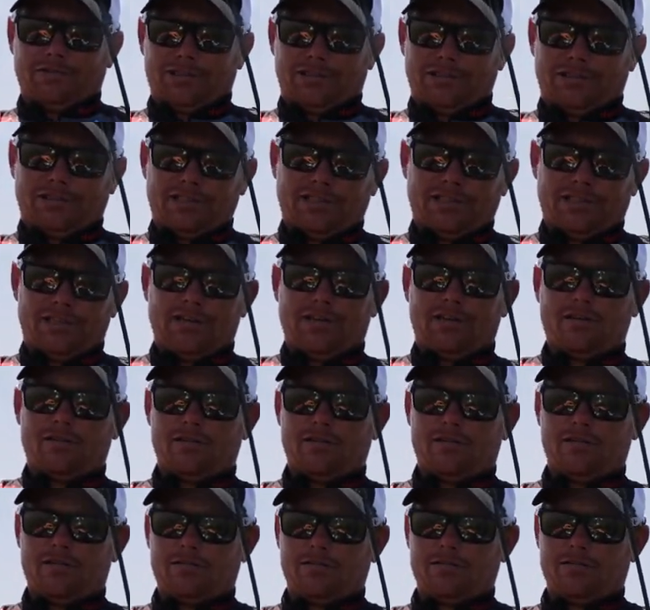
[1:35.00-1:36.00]
Let's see.
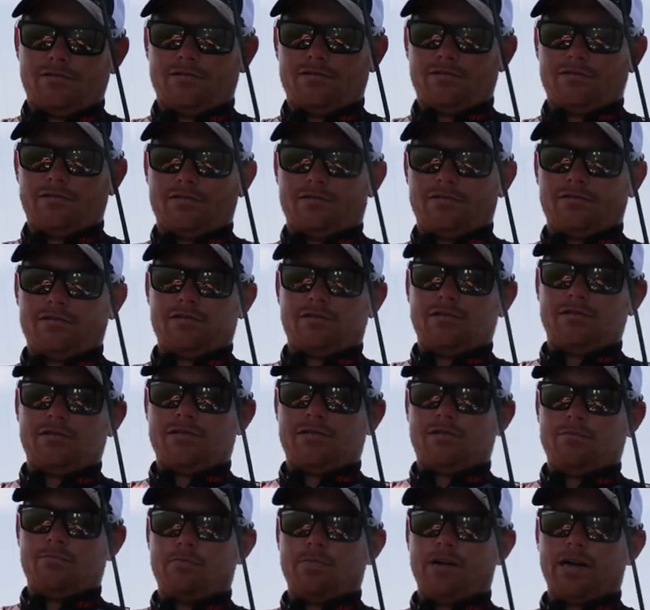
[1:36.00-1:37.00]

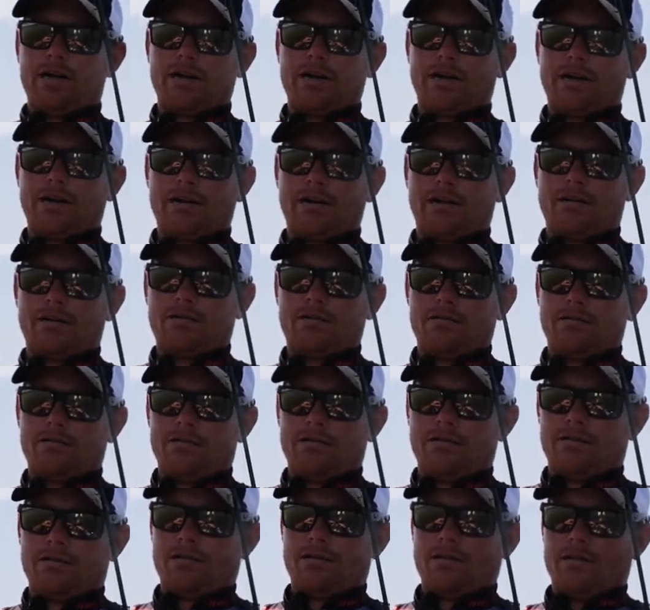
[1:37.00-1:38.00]
But
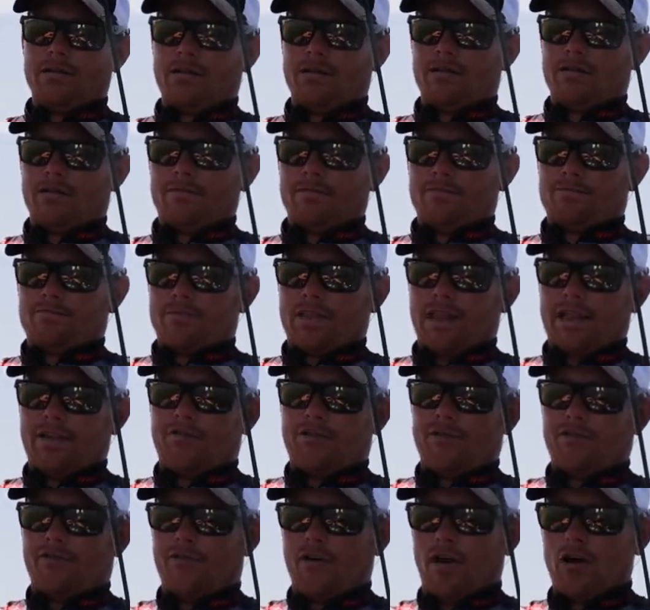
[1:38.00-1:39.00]

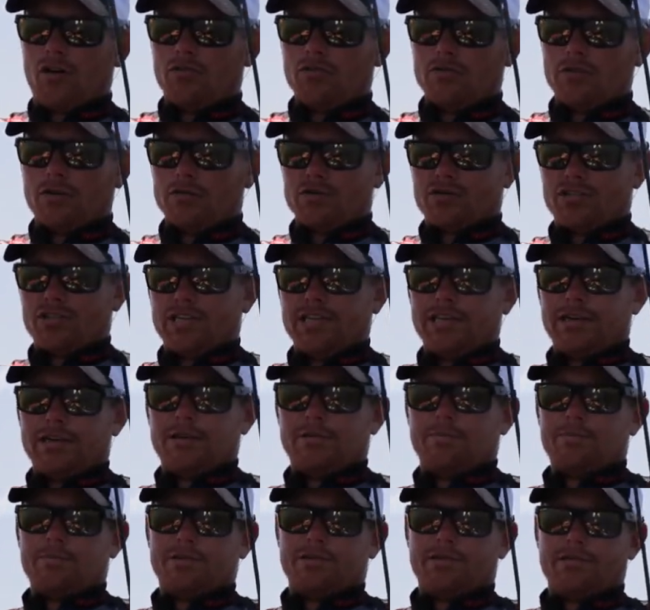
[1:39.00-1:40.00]
if you follow those
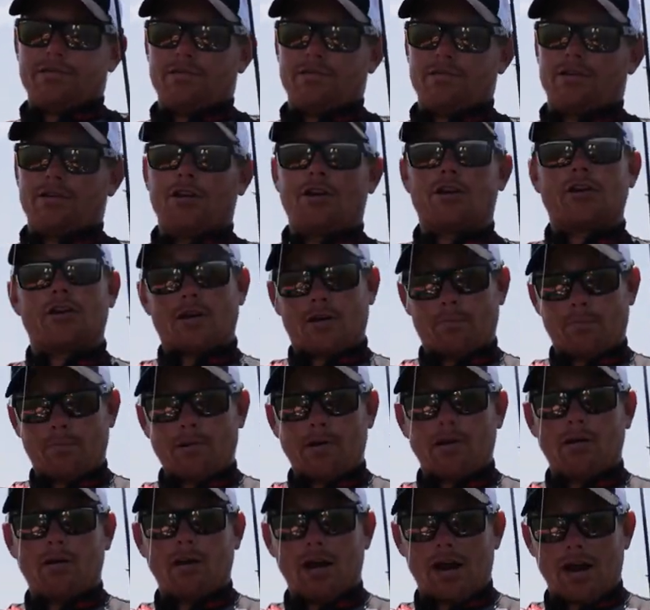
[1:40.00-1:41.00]
tips, you're gonna
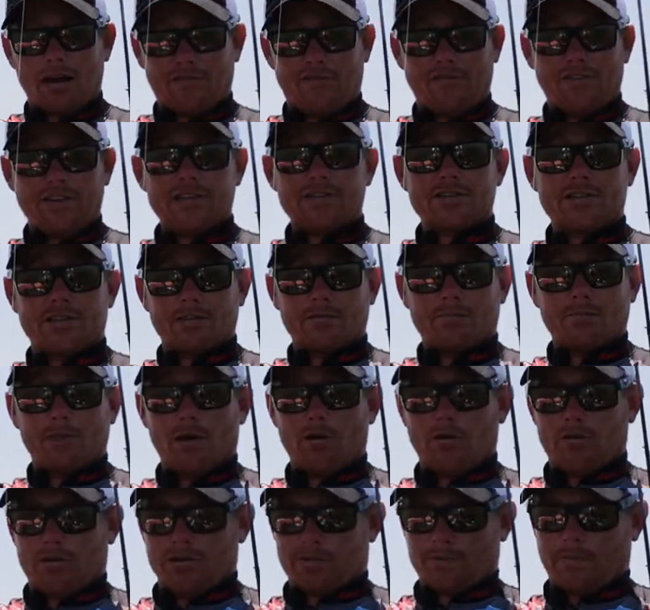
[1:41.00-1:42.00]
put a lot of fish in the
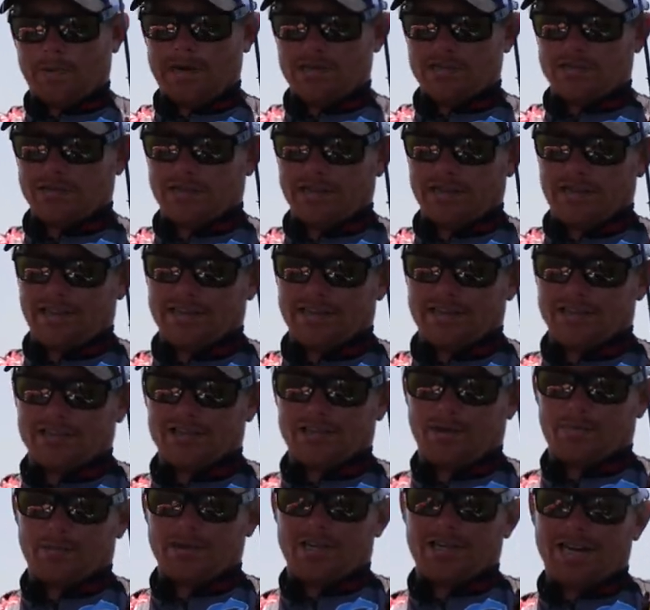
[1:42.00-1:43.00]
boat, especially in the
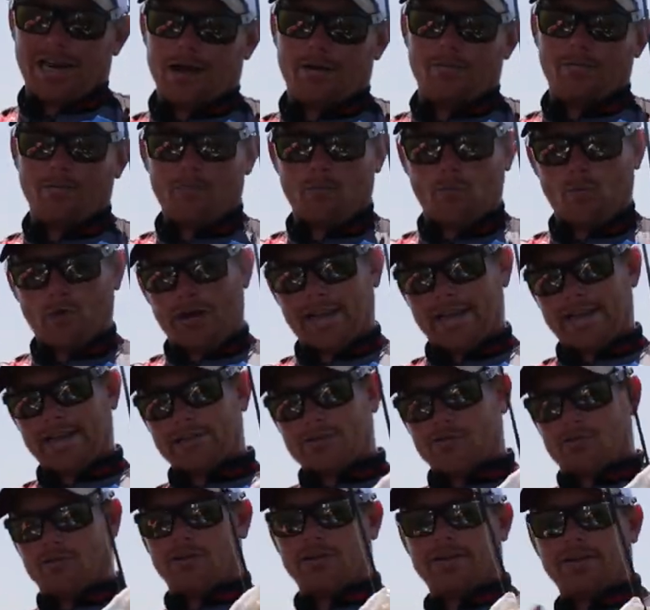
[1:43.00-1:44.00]
summertime when it
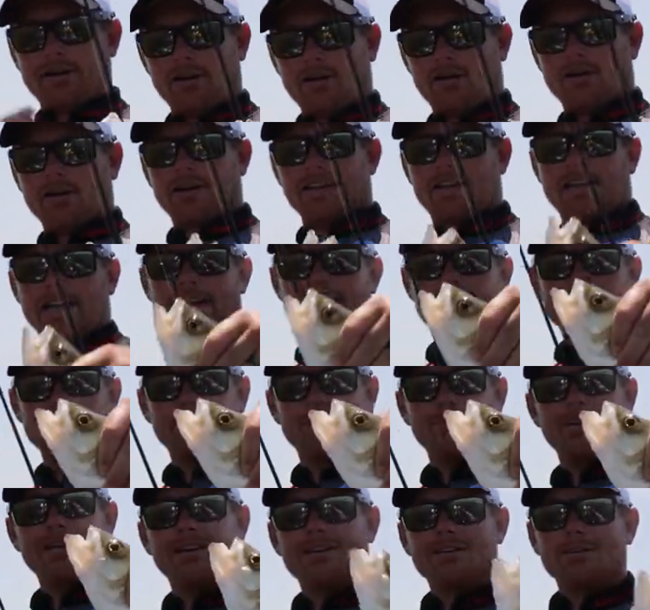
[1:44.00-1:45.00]
gets really hard to catch
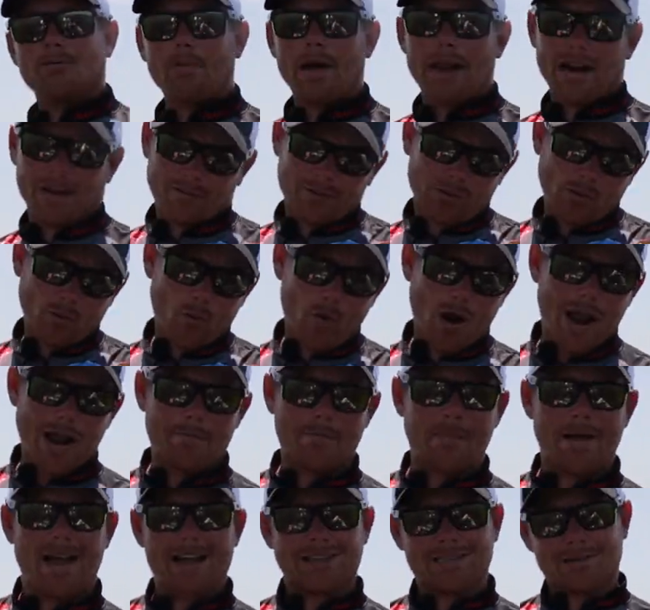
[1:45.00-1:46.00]
them. No matter if they're
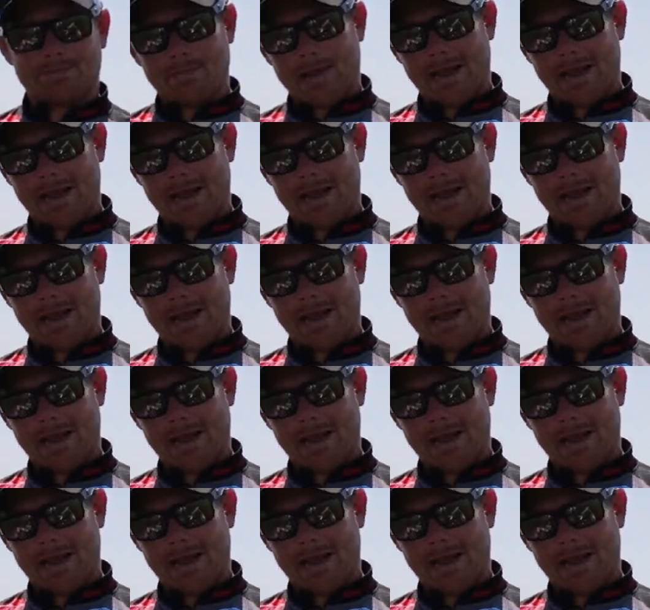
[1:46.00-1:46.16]
white bass,